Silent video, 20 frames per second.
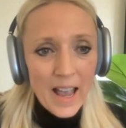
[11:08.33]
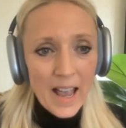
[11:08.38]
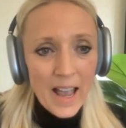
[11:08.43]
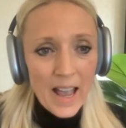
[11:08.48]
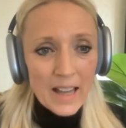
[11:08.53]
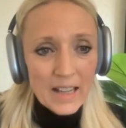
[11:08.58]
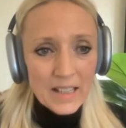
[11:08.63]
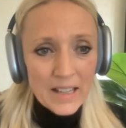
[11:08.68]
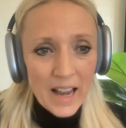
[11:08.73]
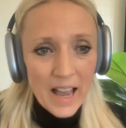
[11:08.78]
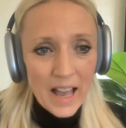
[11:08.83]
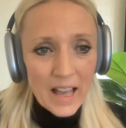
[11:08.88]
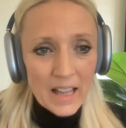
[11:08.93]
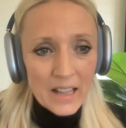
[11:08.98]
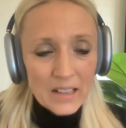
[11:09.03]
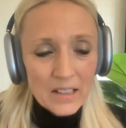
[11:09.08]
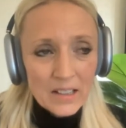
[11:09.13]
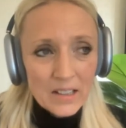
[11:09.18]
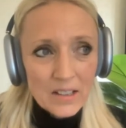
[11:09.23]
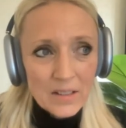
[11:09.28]
And
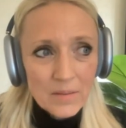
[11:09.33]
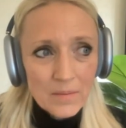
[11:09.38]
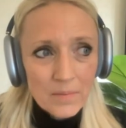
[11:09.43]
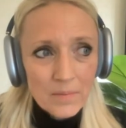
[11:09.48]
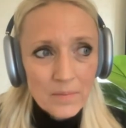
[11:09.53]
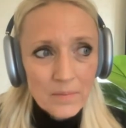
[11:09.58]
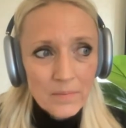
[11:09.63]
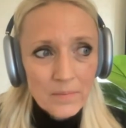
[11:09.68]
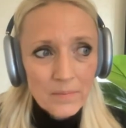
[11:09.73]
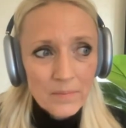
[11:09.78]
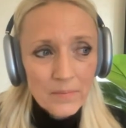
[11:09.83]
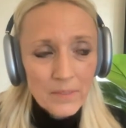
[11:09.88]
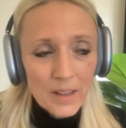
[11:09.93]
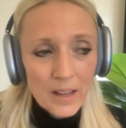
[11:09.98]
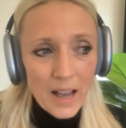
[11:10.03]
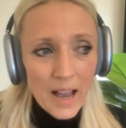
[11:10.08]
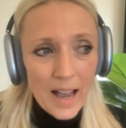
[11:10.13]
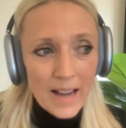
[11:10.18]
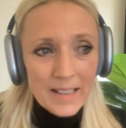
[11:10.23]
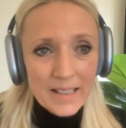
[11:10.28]
yet,
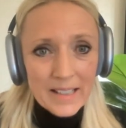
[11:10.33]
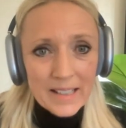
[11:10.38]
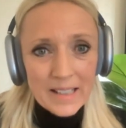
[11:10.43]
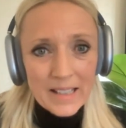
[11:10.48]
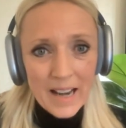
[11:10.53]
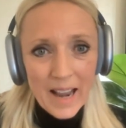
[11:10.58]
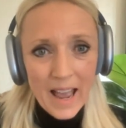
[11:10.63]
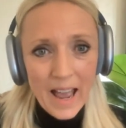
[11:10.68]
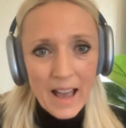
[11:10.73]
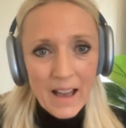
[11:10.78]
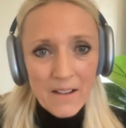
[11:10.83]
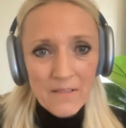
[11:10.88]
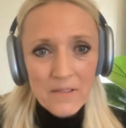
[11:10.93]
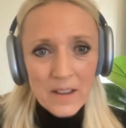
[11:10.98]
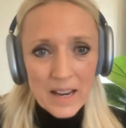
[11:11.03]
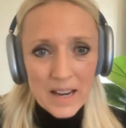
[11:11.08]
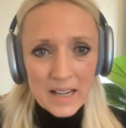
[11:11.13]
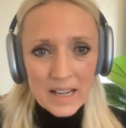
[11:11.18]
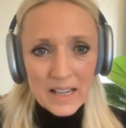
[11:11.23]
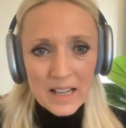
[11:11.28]
I didn't have
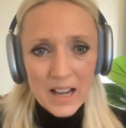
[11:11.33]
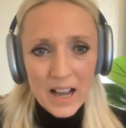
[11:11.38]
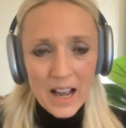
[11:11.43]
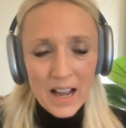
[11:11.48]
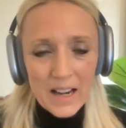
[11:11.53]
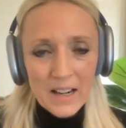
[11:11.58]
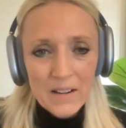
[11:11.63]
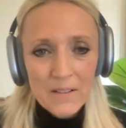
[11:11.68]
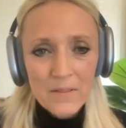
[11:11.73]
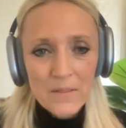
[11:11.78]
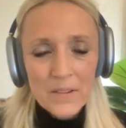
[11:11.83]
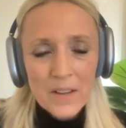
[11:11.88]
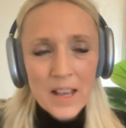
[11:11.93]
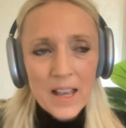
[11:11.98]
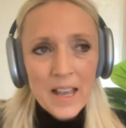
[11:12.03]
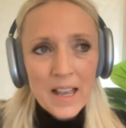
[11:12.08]
any kind of